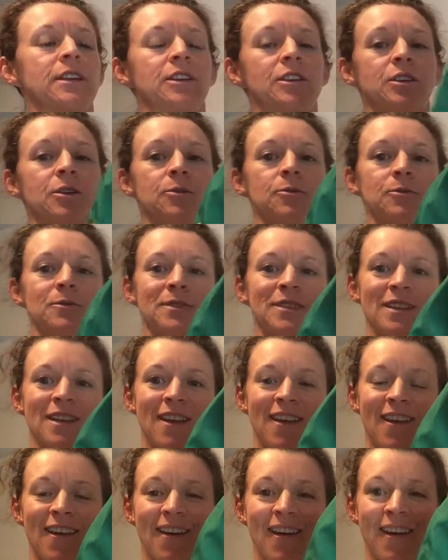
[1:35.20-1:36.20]
cute
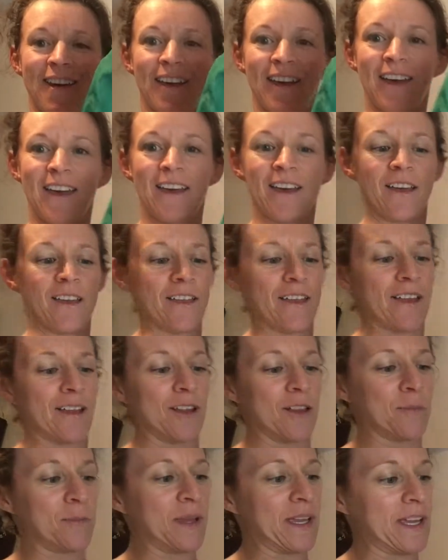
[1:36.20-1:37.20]

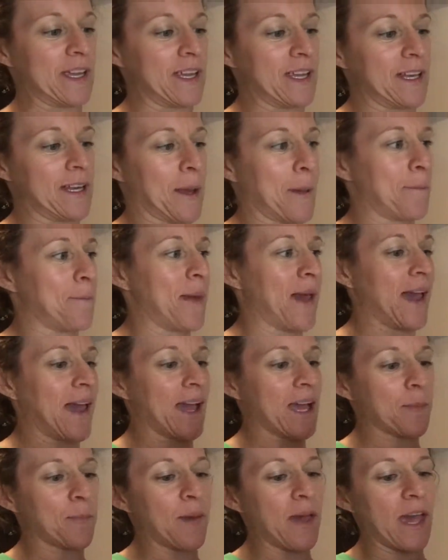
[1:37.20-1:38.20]
LL Bean
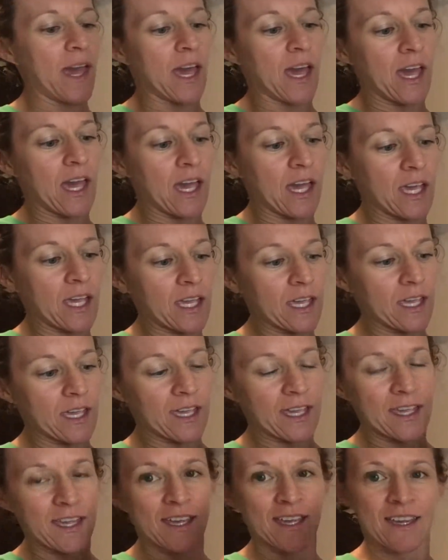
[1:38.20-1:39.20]
backpack.
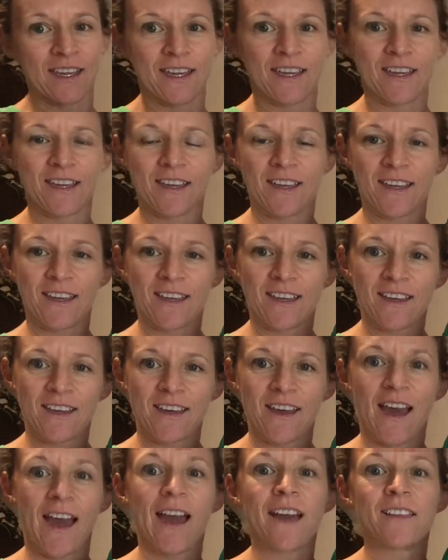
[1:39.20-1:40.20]

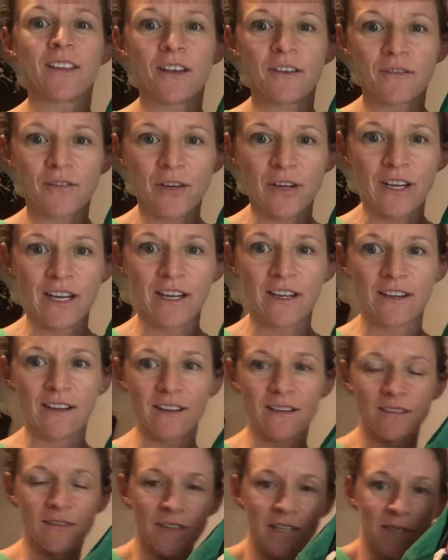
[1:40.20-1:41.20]
I love
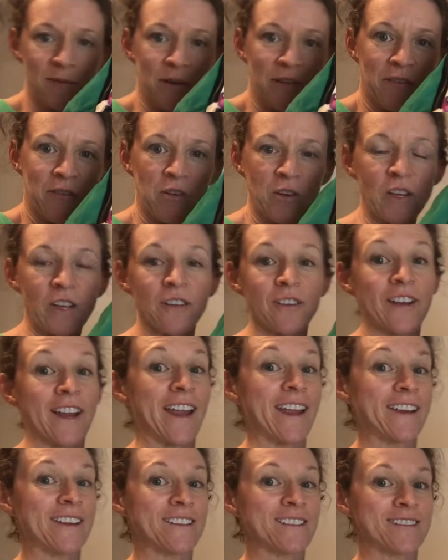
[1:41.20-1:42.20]
green. Green's my favorite color,
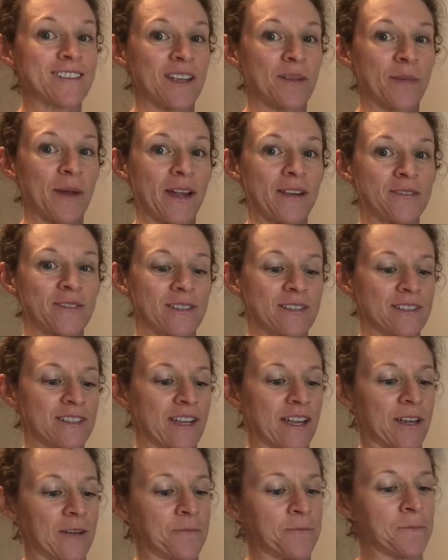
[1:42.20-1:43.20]
and it's St. Patrick's
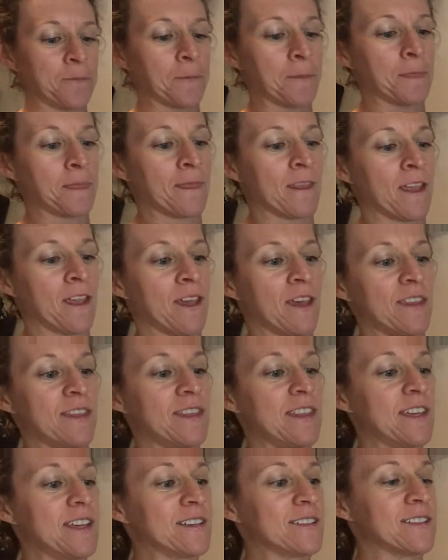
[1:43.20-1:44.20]
Day.
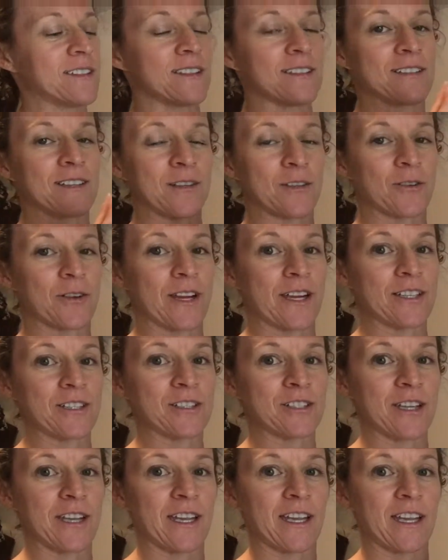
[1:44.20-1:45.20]
This is in great
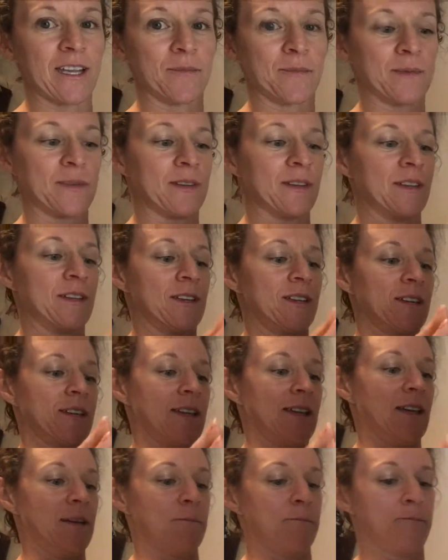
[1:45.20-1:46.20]
shape.
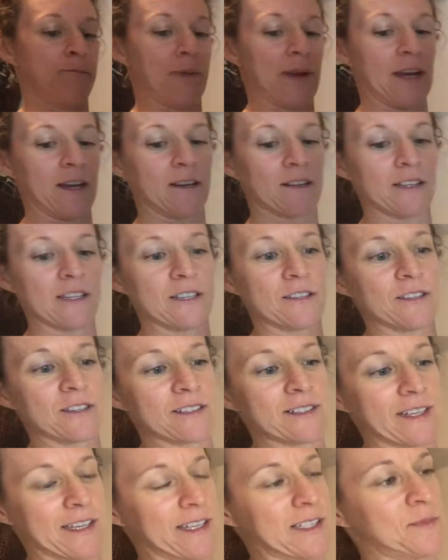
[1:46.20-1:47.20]
It barely
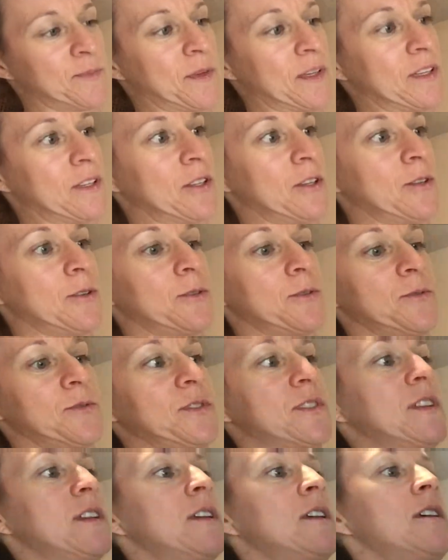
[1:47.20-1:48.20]
looks like it's been
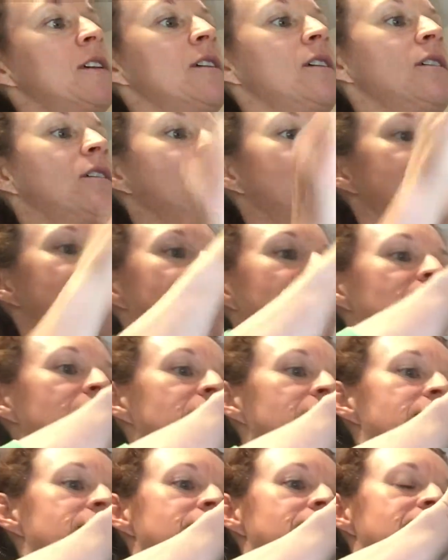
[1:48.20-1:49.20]
used.
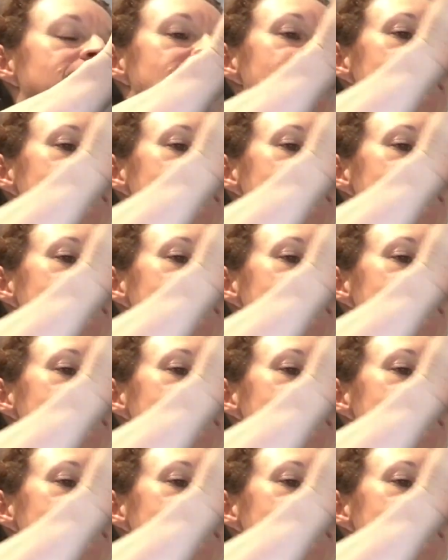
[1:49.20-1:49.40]
There